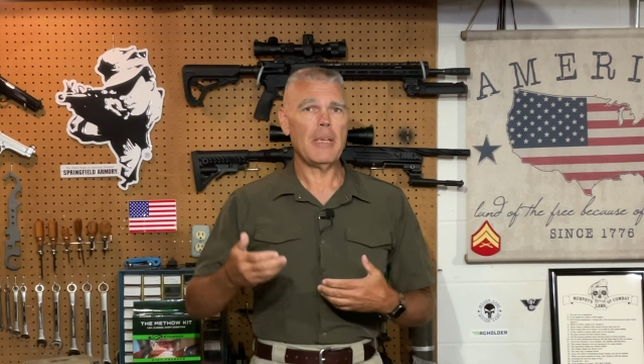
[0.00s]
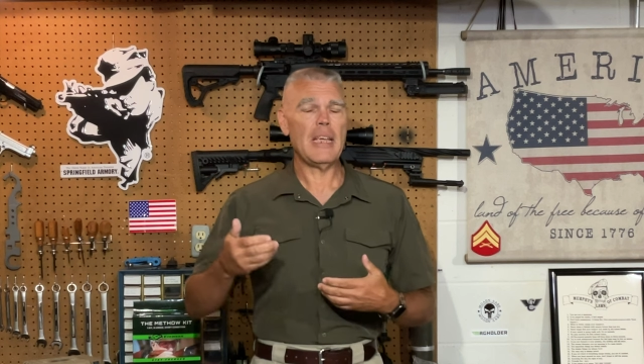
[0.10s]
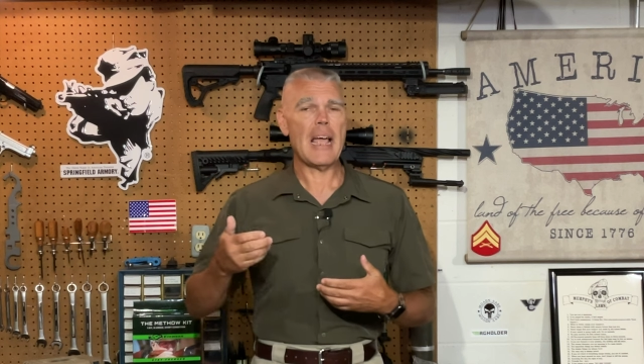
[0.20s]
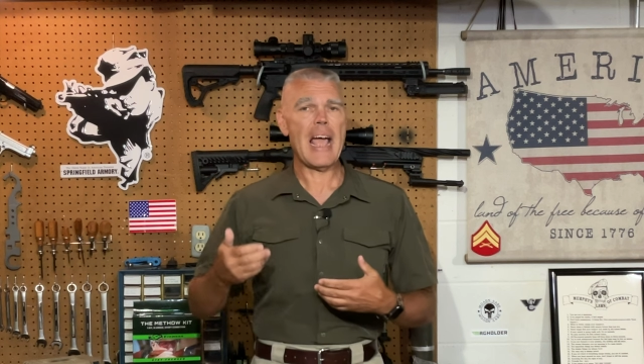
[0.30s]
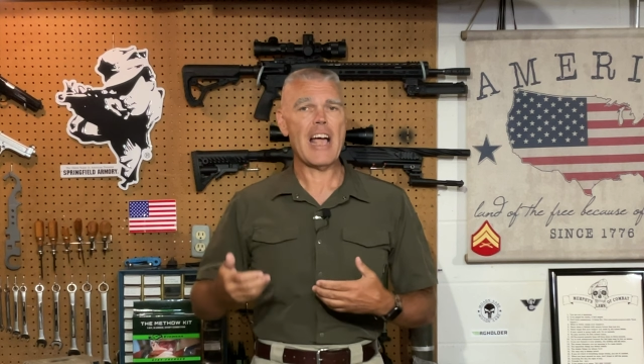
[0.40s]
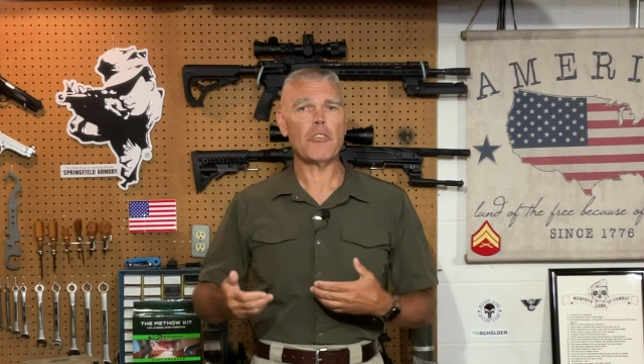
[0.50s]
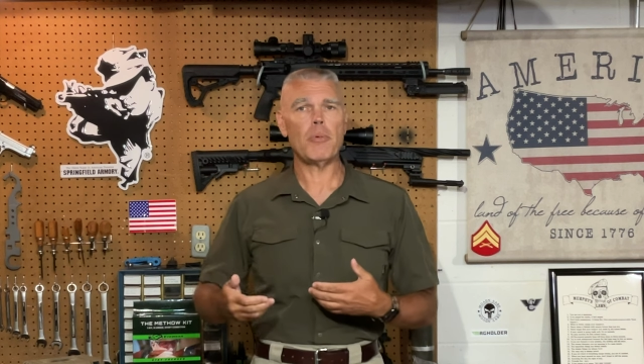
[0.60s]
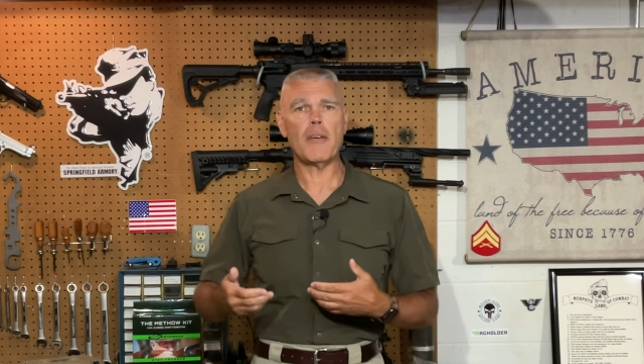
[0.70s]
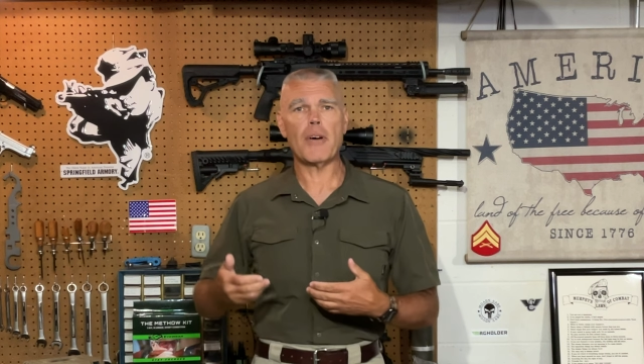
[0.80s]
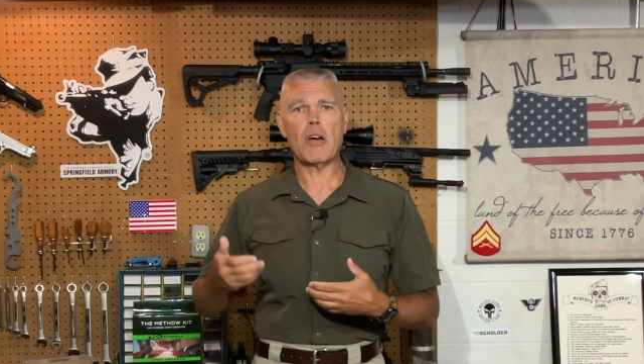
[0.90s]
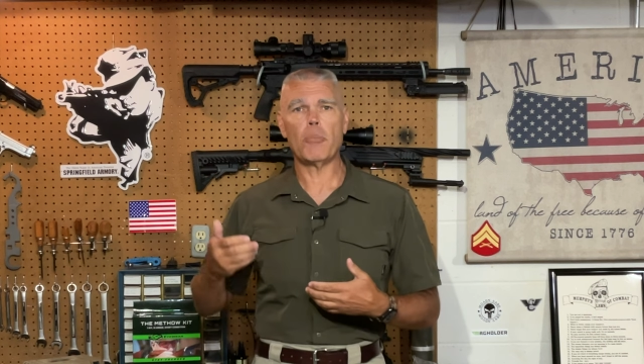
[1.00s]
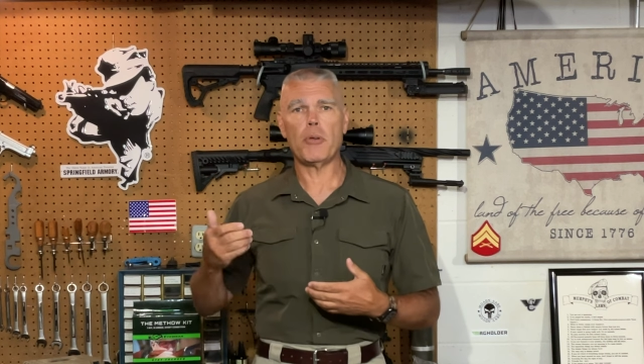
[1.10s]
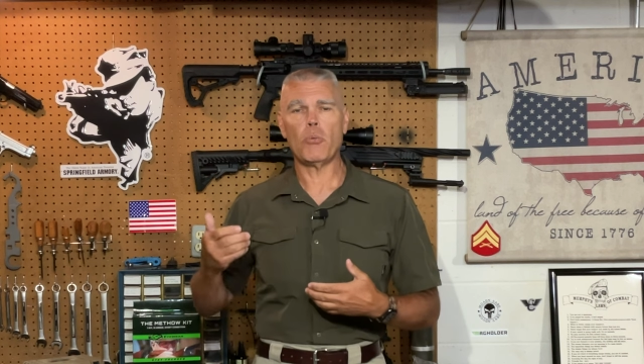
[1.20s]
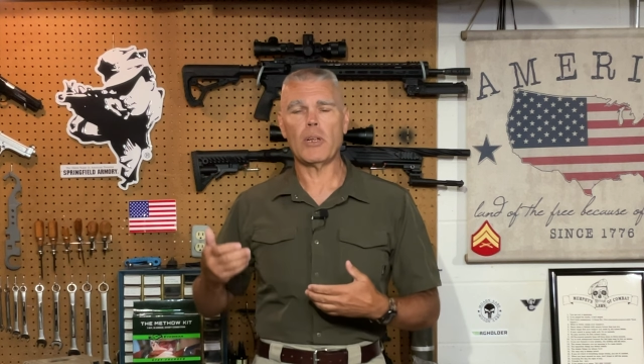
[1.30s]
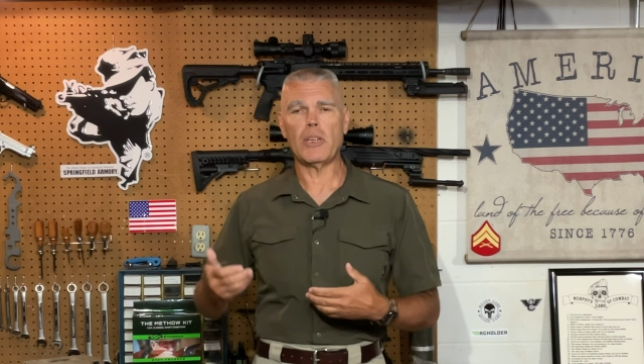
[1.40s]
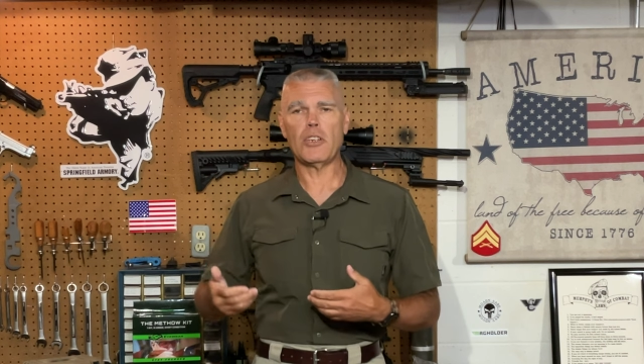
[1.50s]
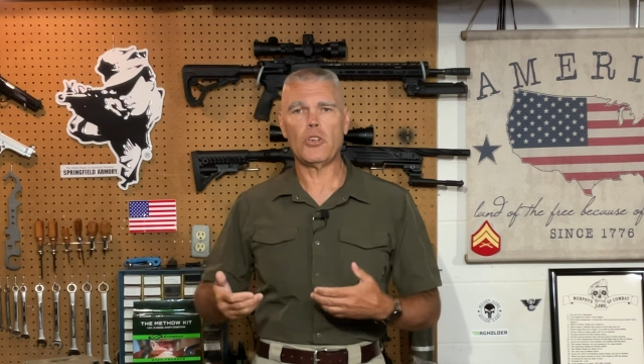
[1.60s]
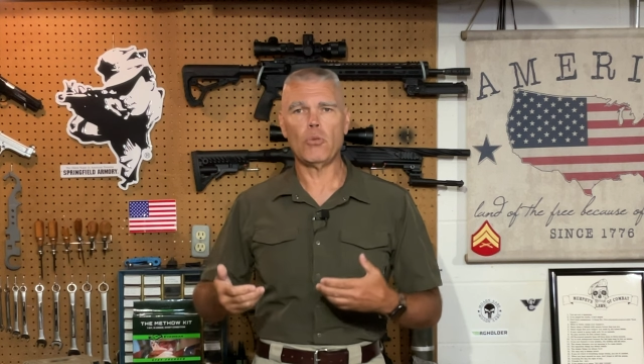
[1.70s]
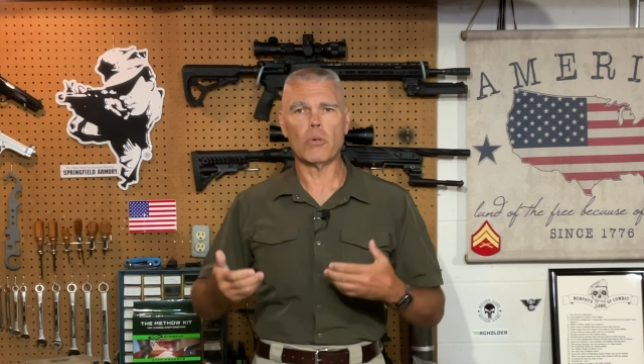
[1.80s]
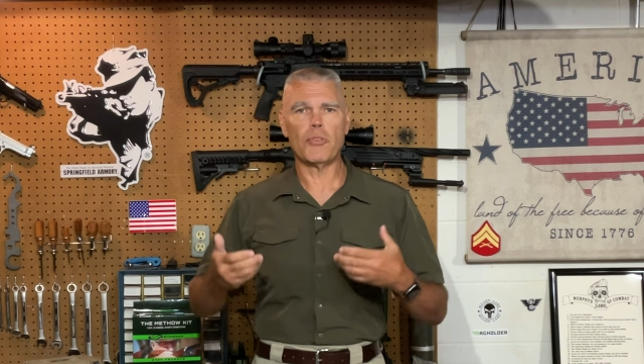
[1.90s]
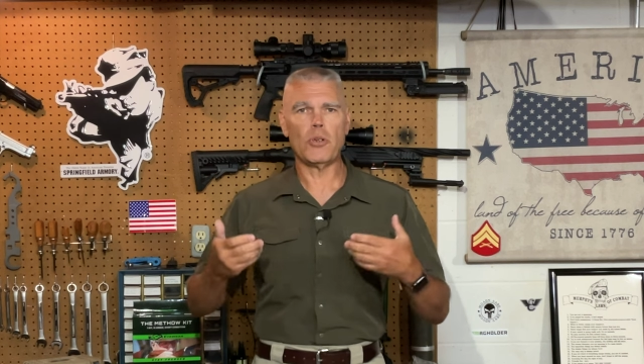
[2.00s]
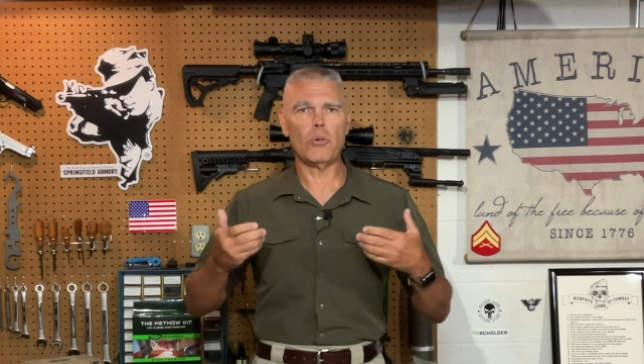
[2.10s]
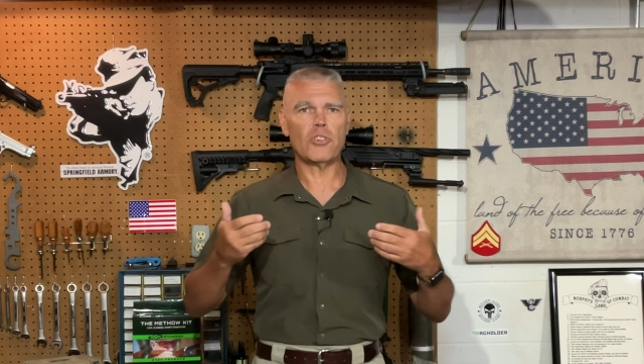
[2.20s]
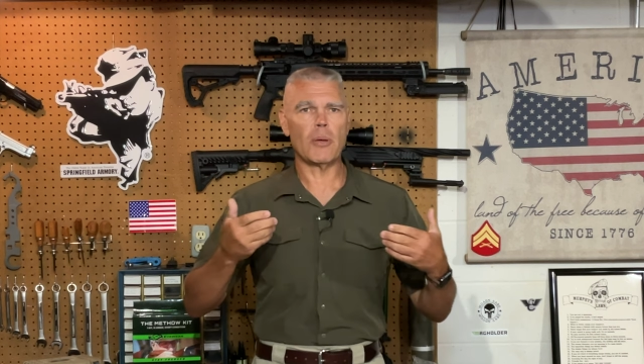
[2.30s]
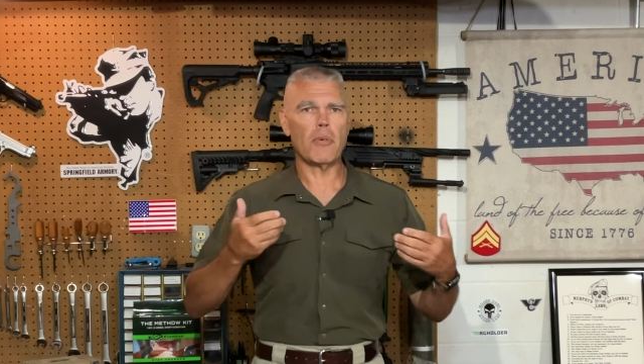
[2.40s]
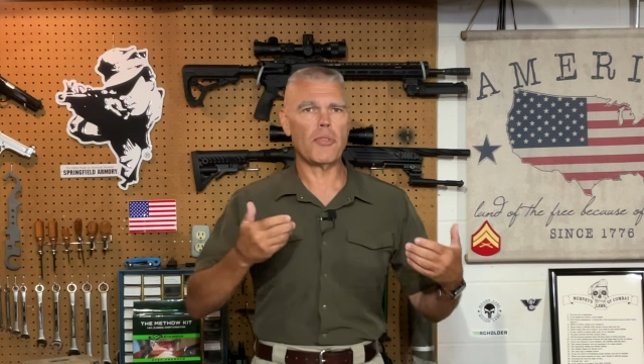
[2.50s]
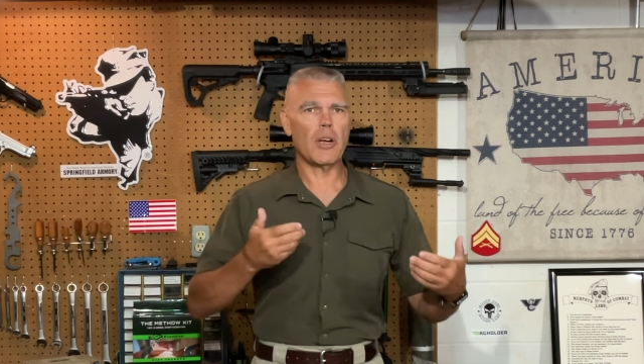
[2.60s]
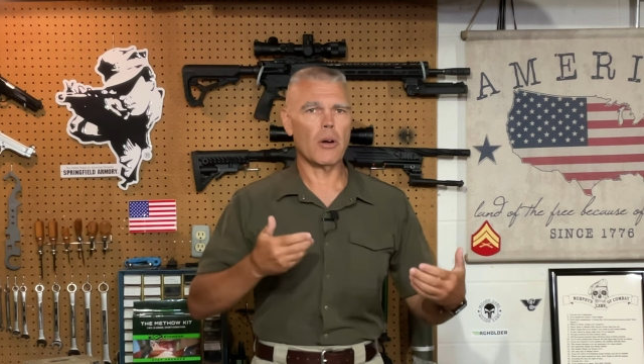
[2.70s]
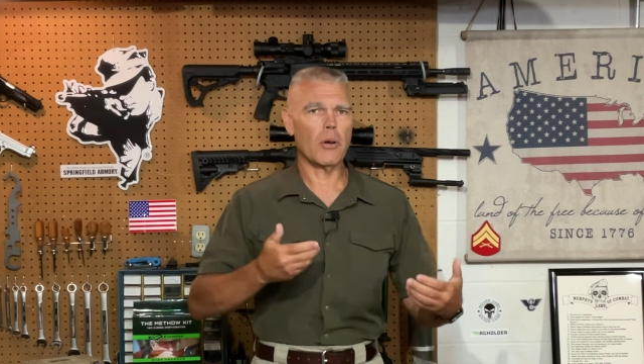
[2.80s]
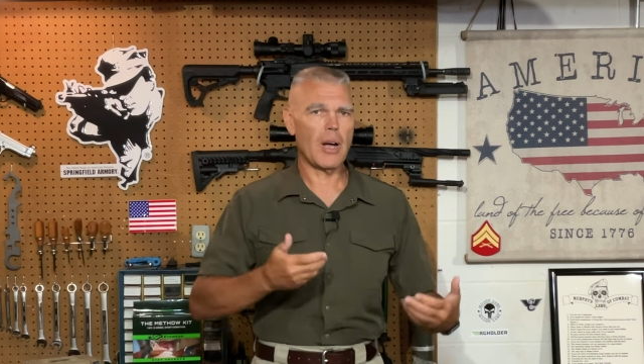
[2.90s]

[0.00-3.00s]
he asked me if I would be willing to review some of their